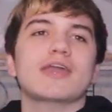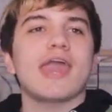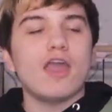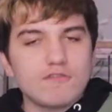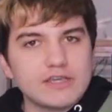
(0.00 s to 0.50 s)
the
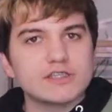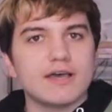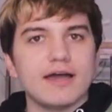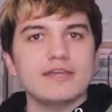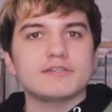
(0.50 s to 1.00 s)
caring
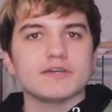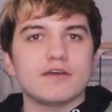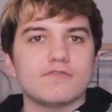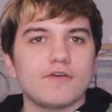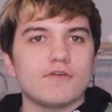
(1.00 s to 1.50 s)
side
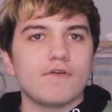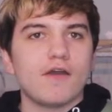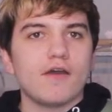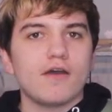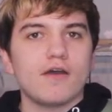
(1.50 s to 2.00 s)
of
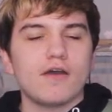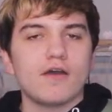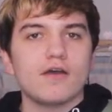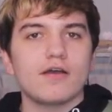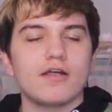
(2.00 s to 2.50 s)

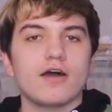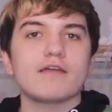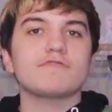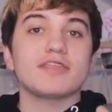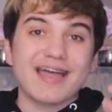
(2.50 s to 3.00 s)
her
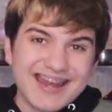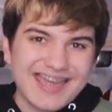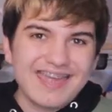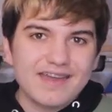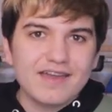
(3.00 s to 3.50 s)
life, the
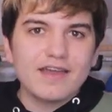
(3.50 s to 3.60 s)
nanny.